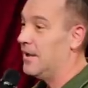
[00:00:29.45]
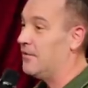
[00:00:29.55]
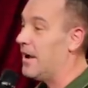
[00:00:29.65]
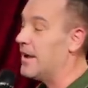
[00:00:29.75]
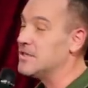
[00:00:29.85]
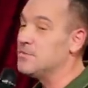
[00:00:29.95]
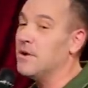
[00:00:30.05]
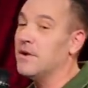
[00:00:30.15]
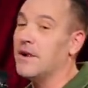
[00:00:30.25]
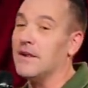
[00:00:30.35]
Flying
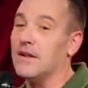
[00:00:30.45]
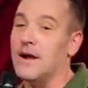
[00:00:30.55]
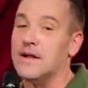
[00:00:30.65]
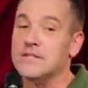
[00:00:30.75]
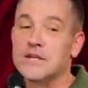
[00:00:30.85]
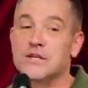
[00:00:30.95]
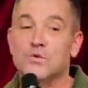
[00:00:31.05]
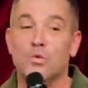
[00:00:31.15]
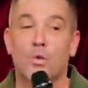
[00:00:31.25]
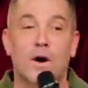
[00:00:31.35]
Spirit Airlines
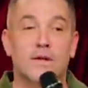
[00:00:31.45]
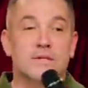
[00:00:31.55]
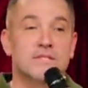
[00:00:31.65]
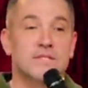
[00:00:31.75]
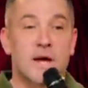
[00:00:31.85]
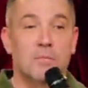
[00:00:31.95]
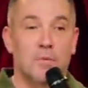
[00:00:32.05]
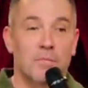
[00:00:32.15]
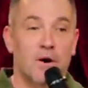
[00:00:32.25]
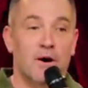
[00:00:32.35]
is one step
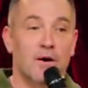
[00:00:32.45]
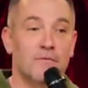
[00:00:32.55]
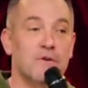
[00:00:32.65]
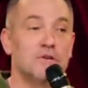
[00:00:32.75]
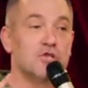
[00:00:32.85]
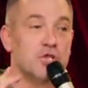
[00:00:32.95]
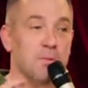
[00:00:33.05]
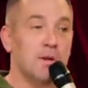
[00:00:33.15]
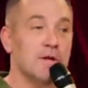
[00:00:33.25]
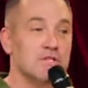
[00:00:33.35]
above
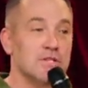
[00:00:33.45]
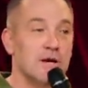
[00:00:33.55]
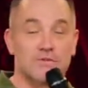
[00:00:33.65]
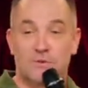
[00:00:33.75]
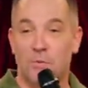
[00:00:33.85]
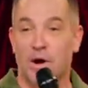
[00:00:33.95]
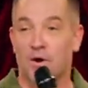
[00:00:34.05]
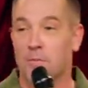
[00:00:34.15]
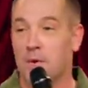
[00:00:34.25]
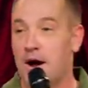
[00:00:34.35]
shipping yourself somewhere
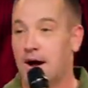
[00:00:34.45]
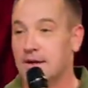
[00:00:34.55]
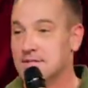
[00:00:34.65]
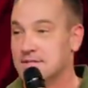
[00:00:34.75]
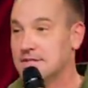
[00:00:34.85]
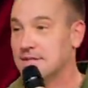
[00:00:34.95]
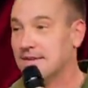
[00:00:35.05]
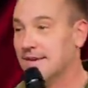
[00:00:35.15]
in a box.